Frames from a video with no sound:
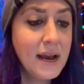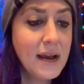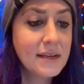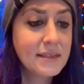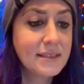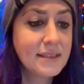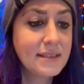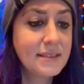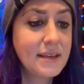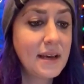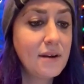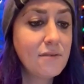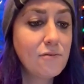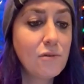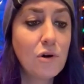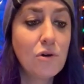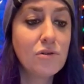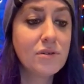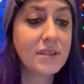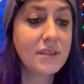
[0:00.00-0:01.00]
As the sun
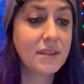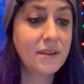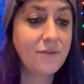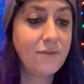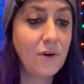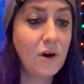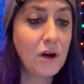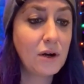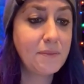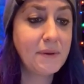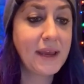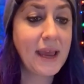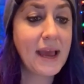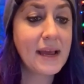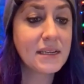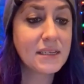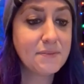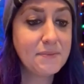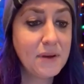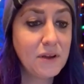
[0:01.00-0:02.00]
rose and the fog
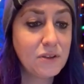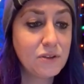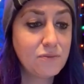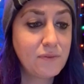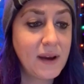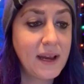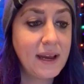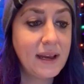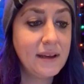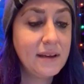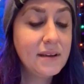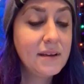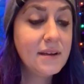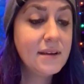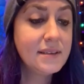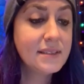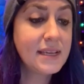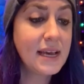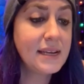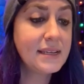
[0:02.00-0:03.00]
began to melt away,
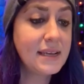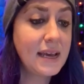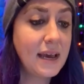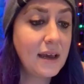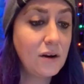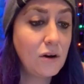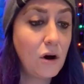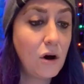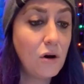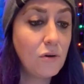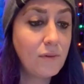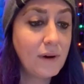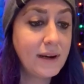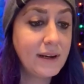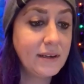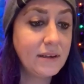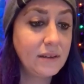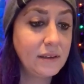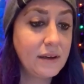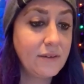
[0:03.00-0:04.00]
Santa had
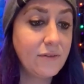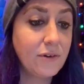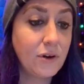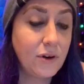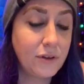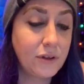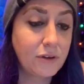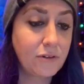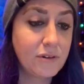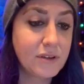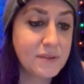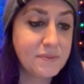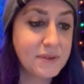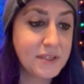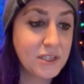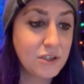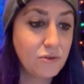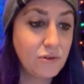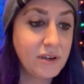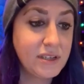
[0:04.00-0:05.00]
already delivered all the
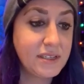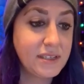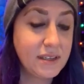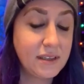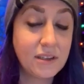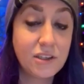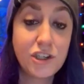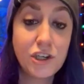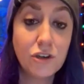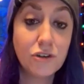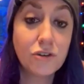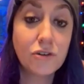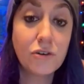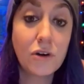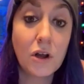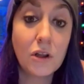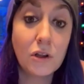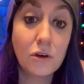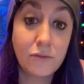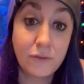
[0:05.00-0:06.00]
Christmas toys to the
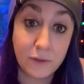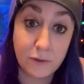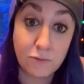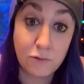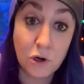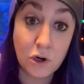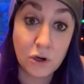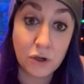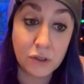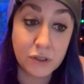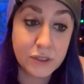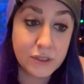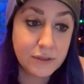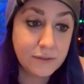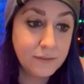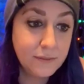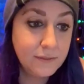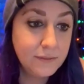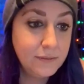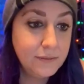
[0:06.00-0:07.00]
children all over the world.
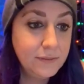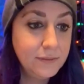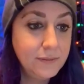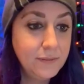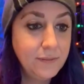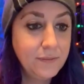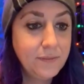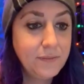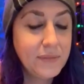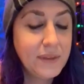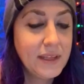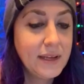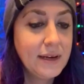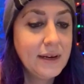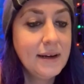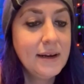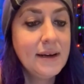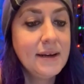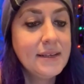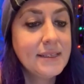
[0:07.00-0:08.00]

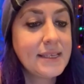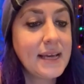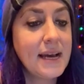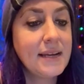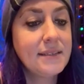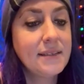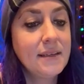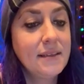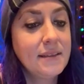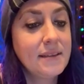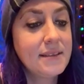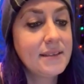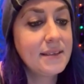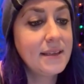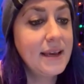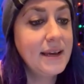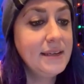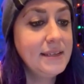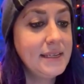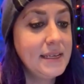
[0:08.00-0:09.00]
Santa and the
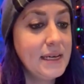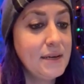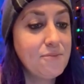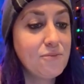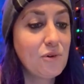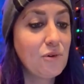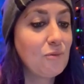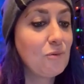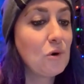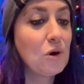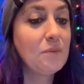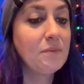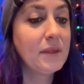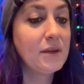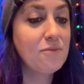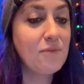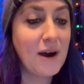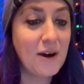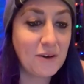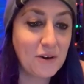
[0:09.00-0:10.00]
sleigh team were
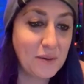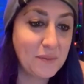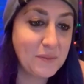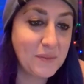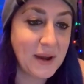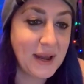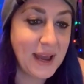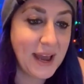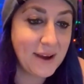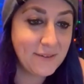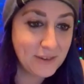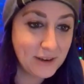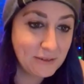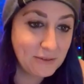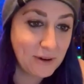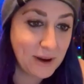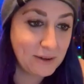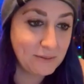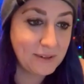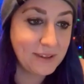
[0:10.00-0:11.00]
warmly welcomed by
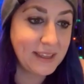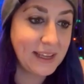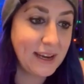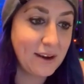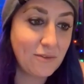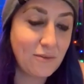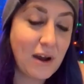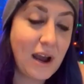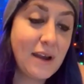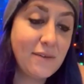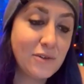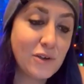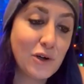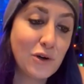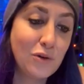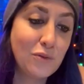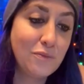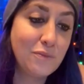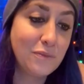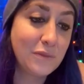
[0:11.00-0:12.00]
everyone when they arrived
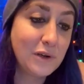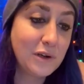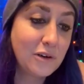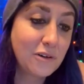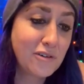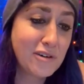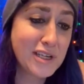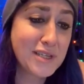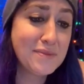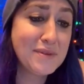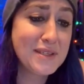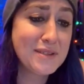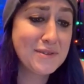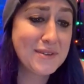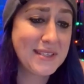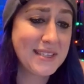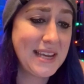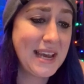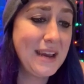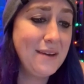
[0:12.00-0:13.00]
home. Christmas
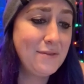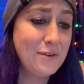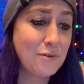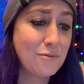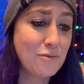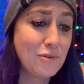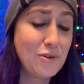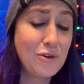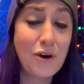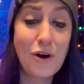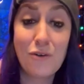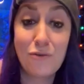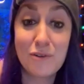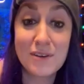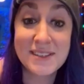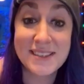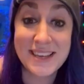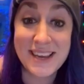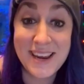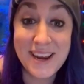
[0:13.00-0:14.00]
was saved and Rudolph
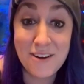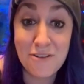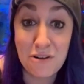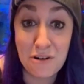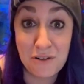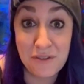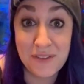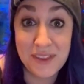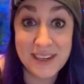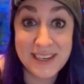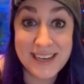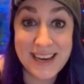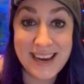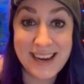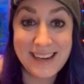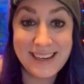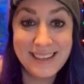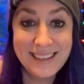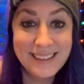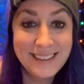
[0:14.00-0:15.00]
was the hero of the
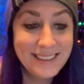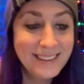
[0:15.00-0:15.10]
day.